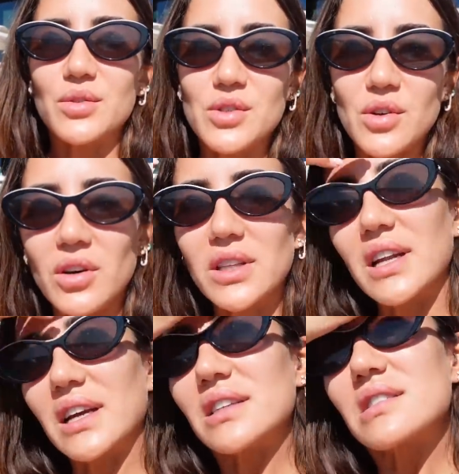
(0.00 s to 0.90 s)
you saw
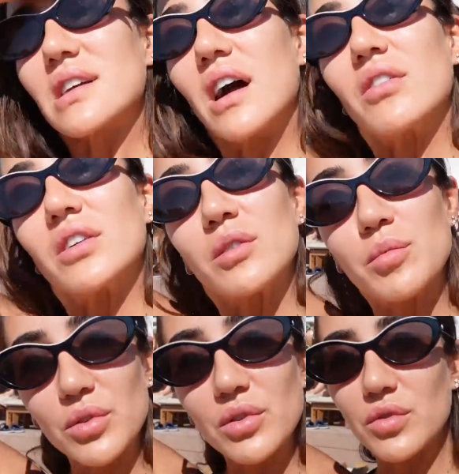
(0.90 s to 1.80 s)
that I discovered the
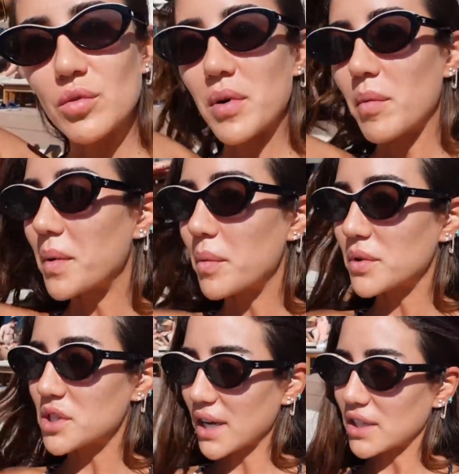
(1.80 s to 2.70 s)
beautiful pop-up,
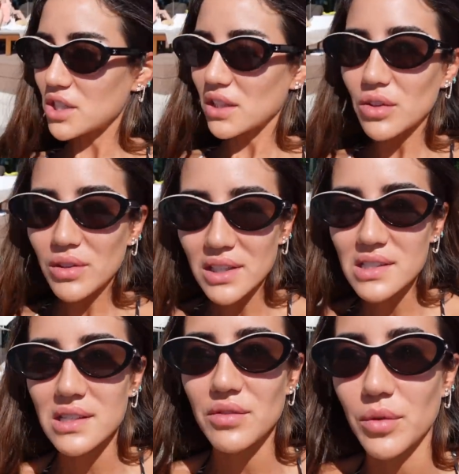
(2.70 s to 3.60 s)
which actually you
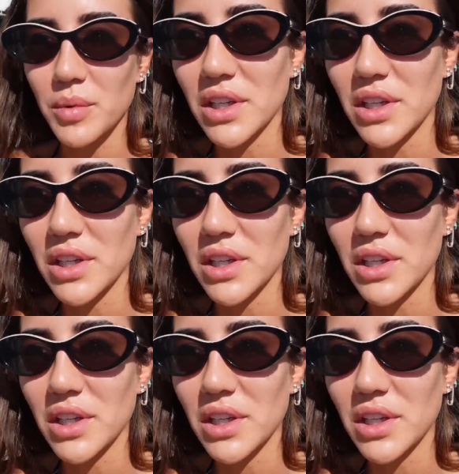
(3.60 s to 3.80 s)
can see from